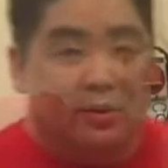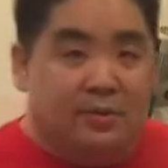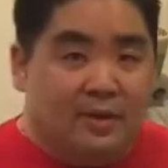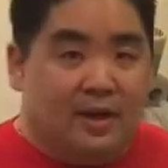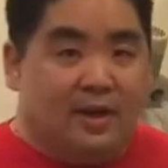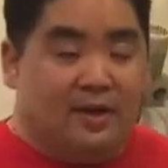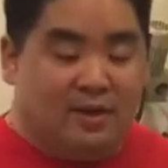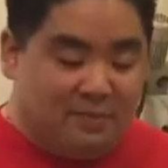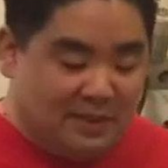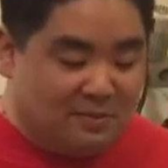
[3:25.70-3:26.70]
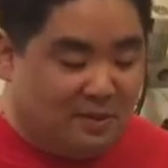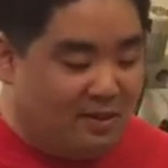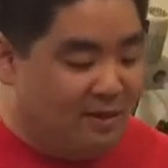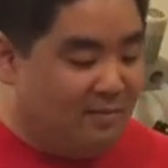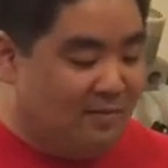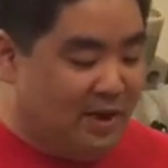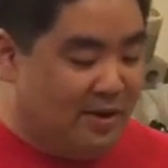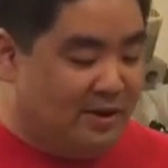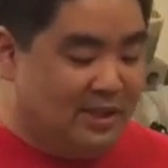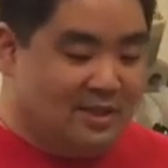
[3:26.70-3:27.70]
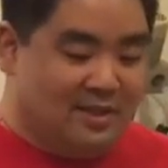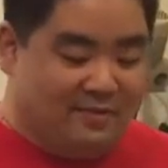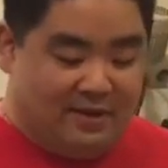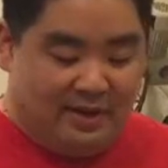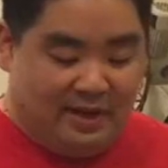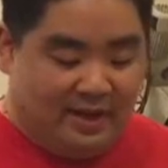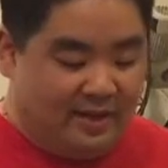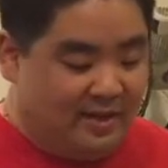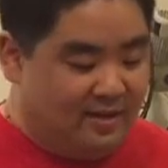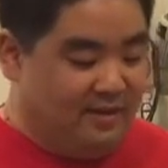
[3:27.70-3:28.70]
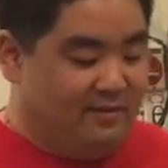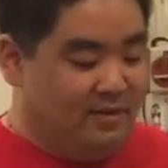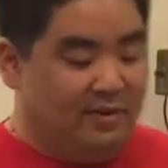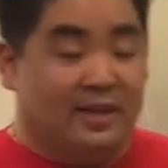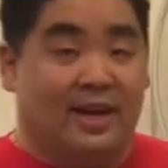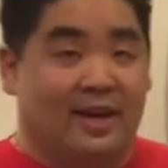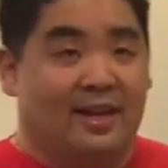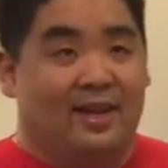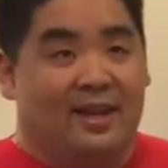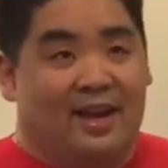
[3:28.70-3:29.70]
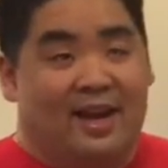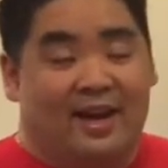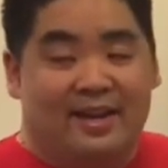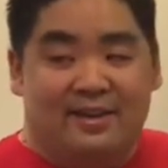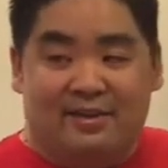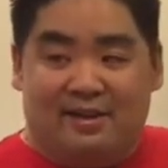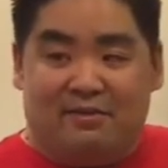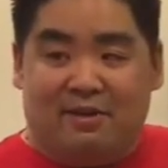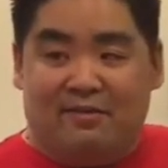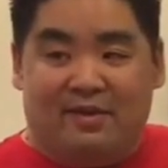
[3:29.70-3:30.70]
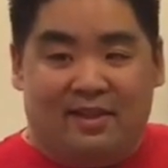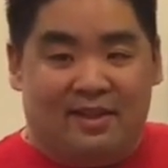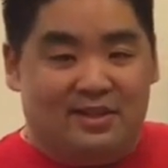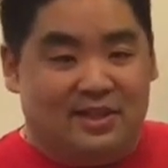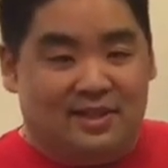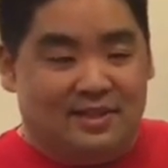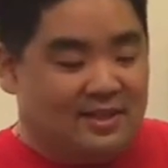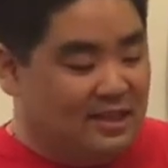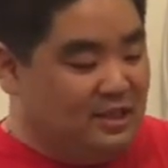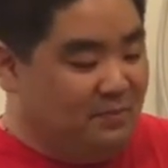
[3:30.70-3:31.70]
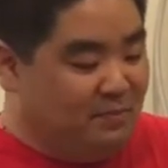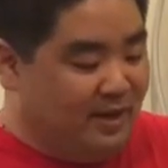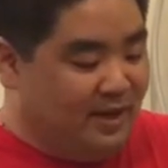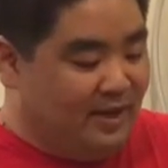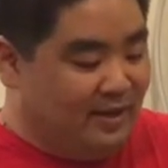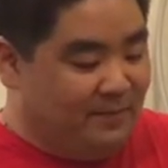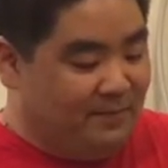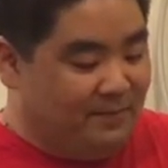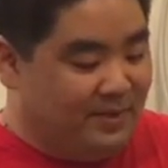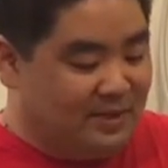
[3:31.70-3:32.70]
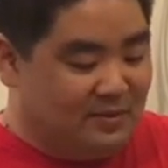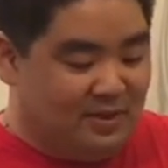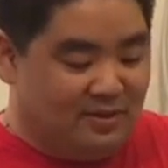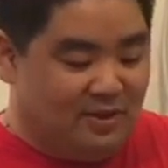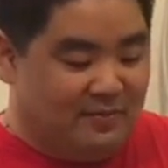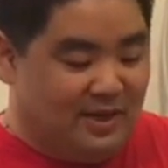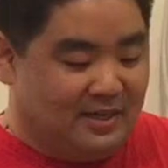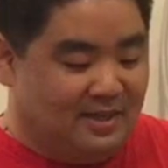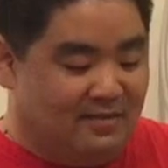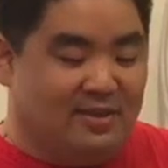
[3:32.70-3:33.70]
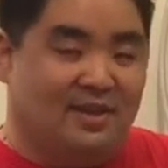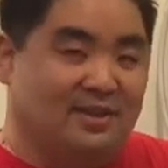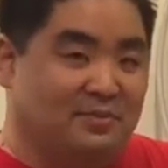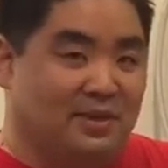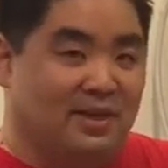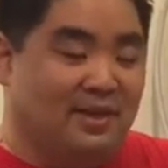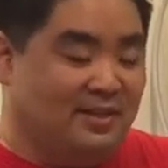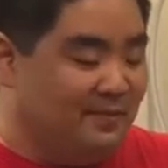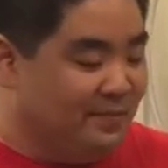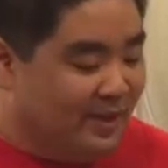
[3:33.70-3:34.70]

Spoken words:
you heard my smoke alarm there just at the very end of doing that. I don't have great ventilation in this kitchen, but that's one of the drawbacks. Everything else is pretty nice.